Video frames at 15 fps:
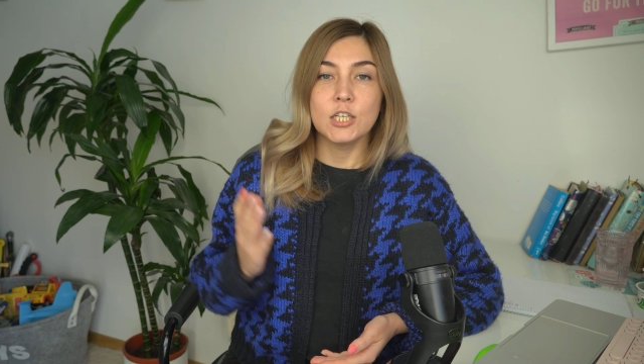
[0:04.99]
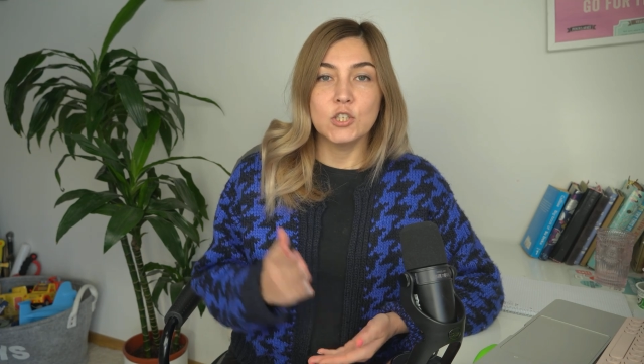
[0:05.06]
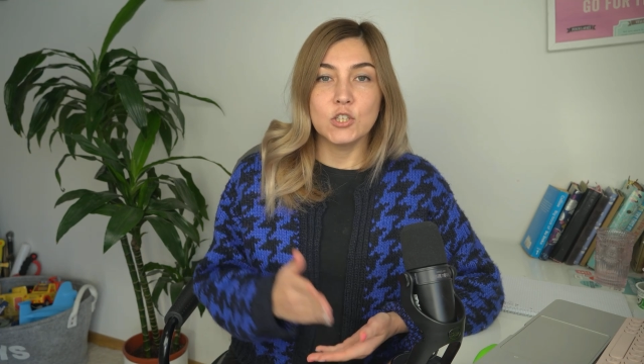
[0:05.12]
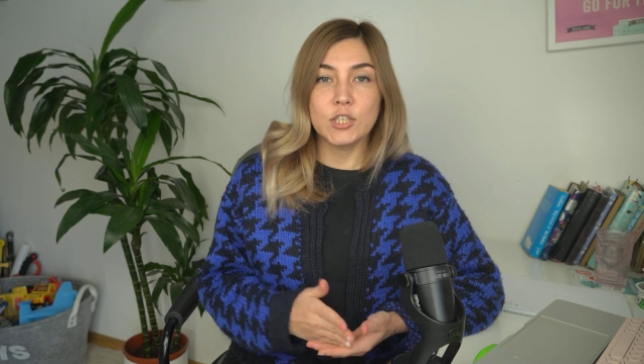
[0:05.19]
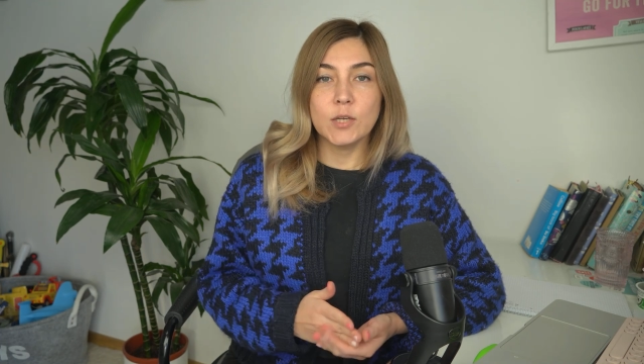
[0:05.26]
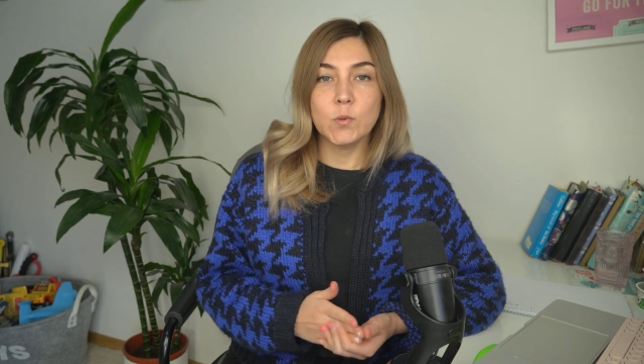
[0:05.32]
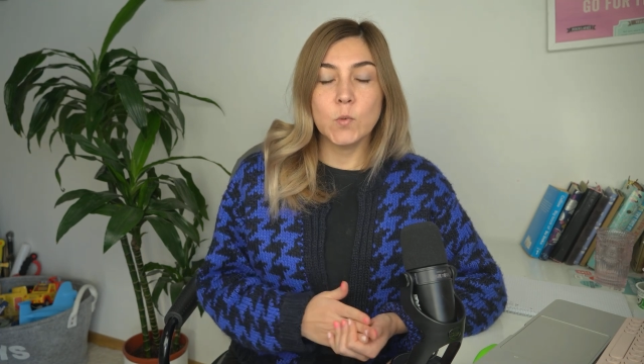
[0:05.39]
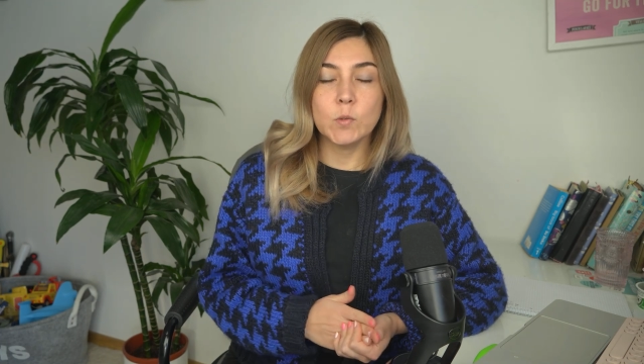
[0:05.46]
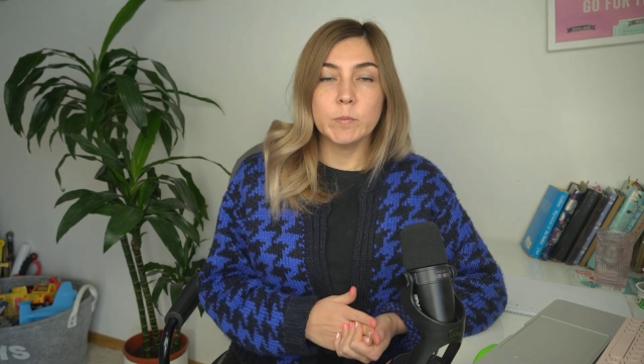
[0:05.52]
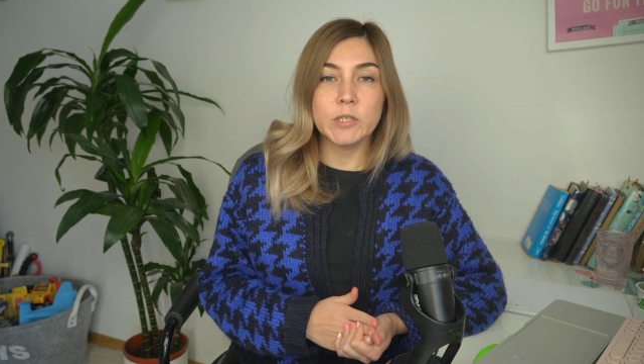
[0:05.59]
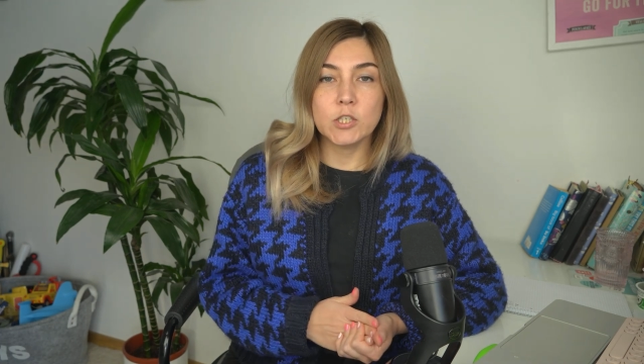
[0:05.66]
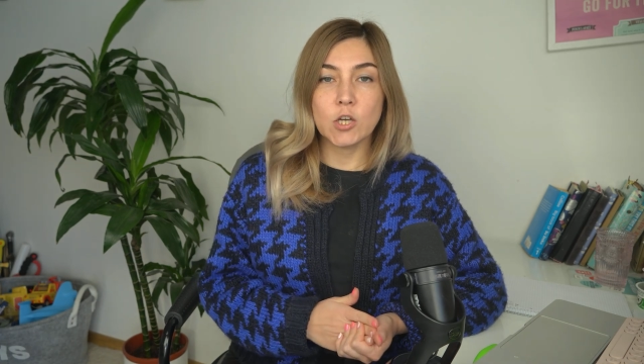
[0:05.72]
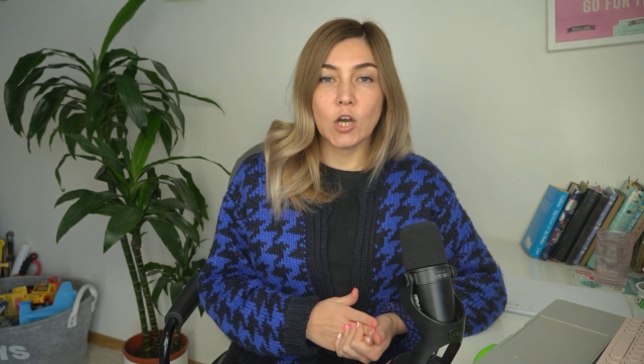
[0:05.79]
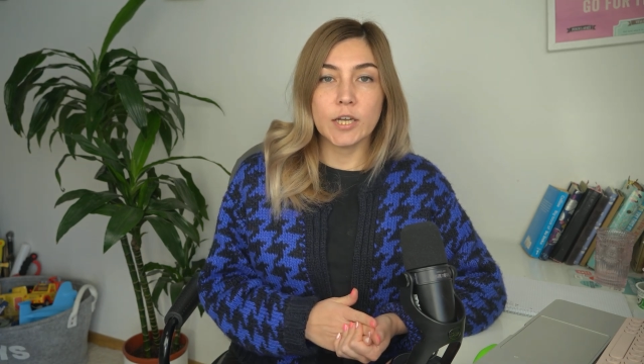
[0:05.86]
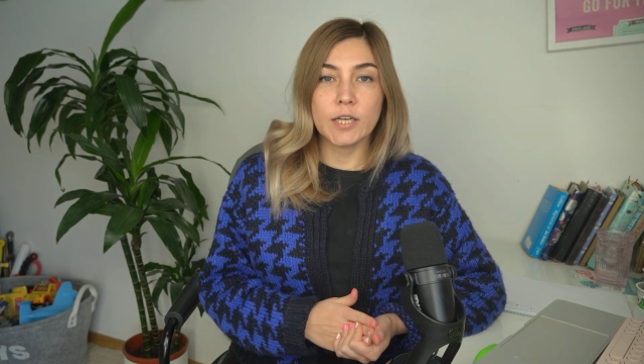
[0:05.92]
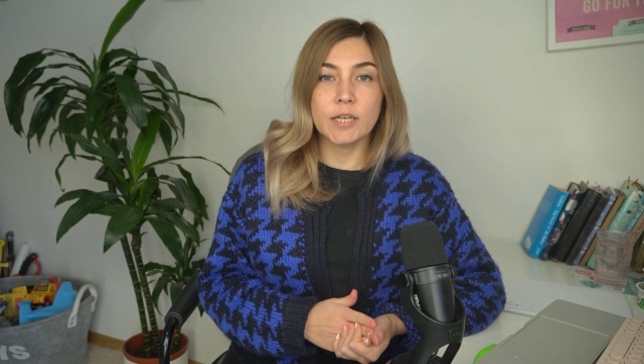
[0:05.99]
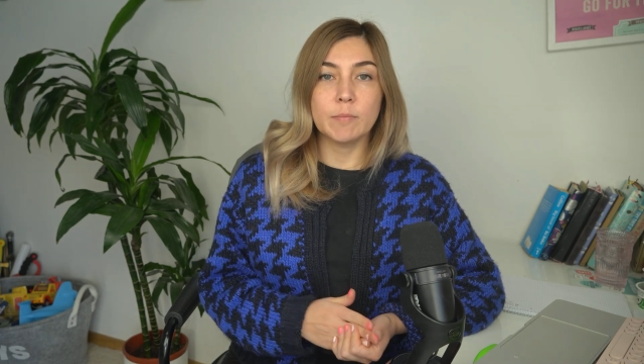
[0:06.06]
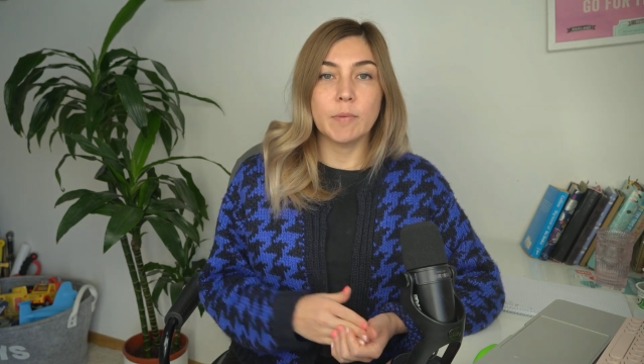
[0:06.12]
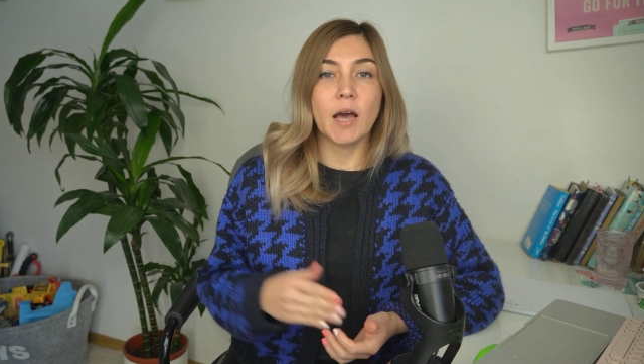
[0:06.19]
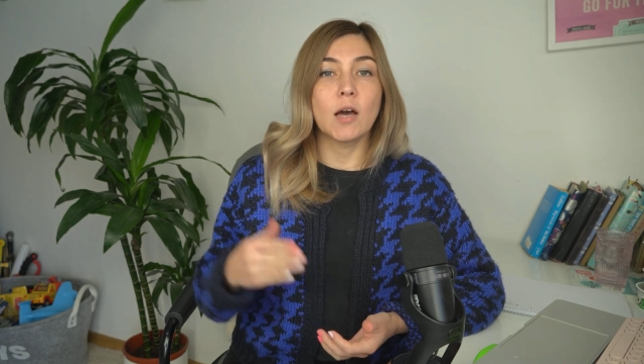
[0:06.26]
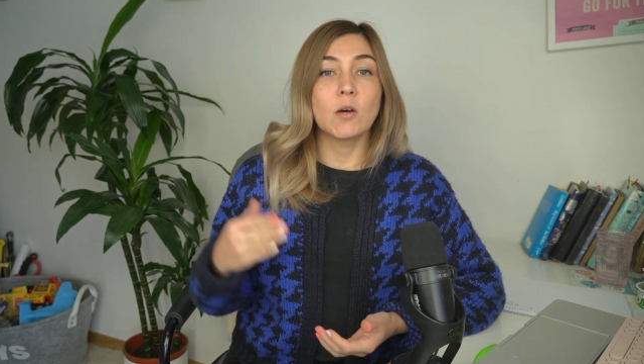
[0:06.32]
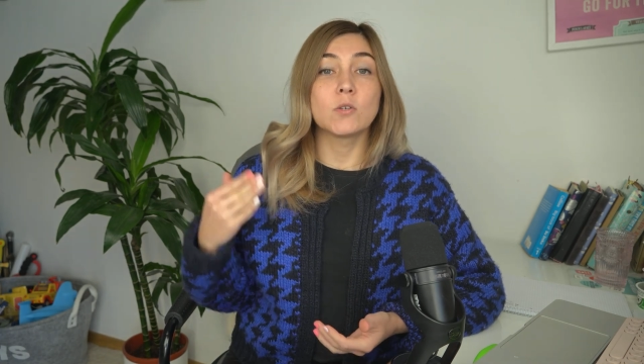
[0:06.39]
Today, we'll be talking
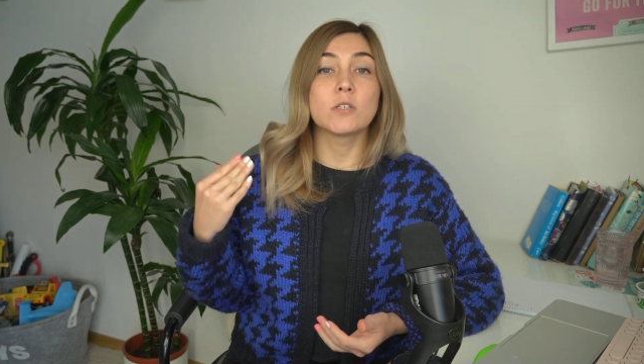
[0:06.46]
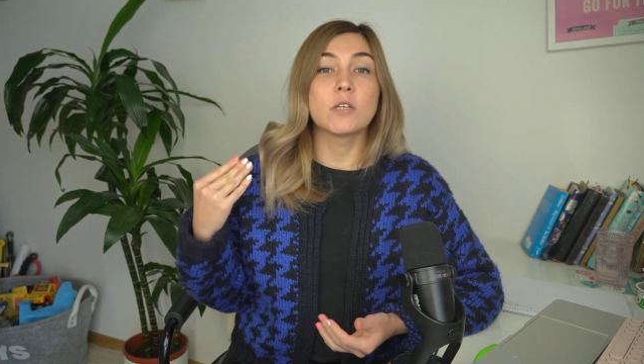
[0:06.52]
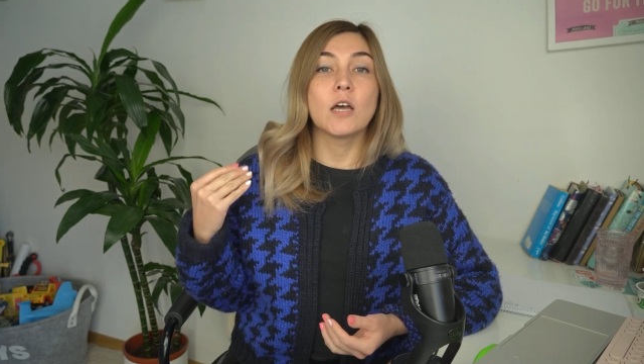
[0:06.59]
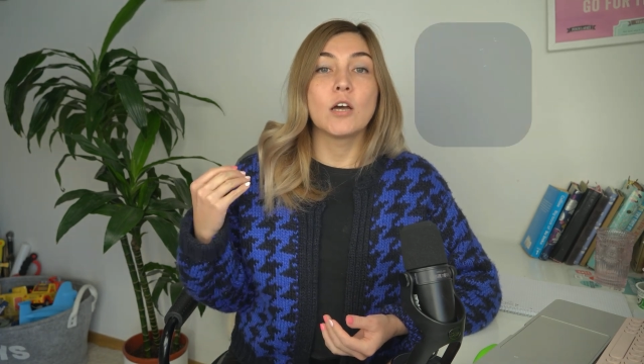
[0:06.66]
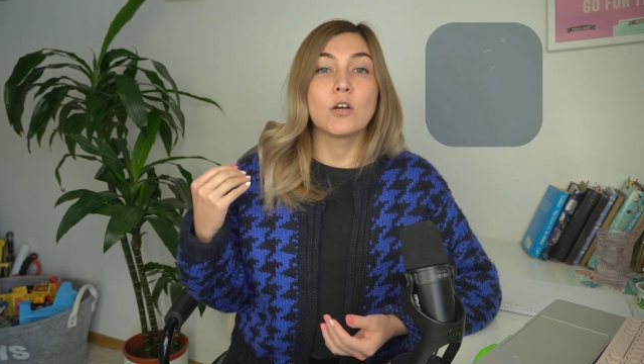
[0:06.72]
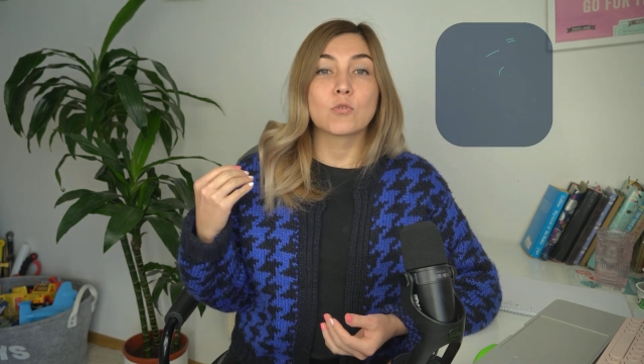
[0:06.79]
about